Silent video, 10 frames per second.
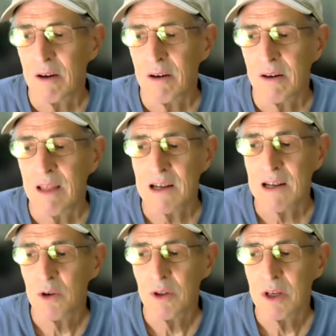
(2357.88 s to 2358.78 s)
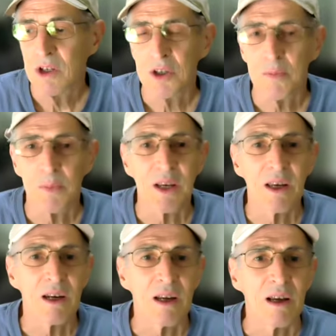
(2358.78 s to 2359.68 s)
that's only just
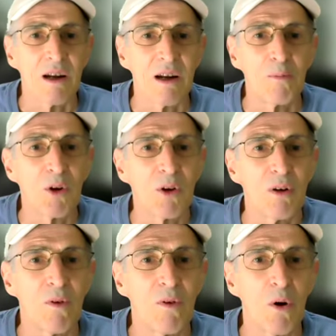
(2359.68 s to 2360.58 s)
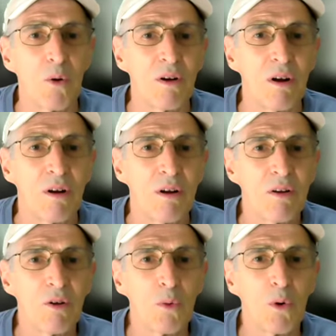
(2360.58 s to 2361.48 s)
beginning, and I'm looking forward
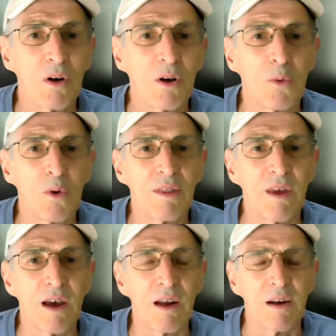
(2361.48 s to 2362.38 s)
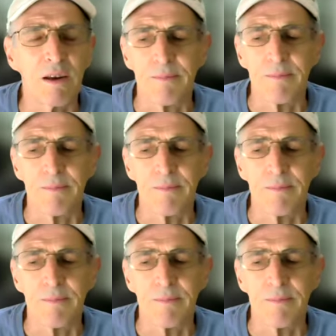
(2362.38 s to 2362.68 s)
to working with that. And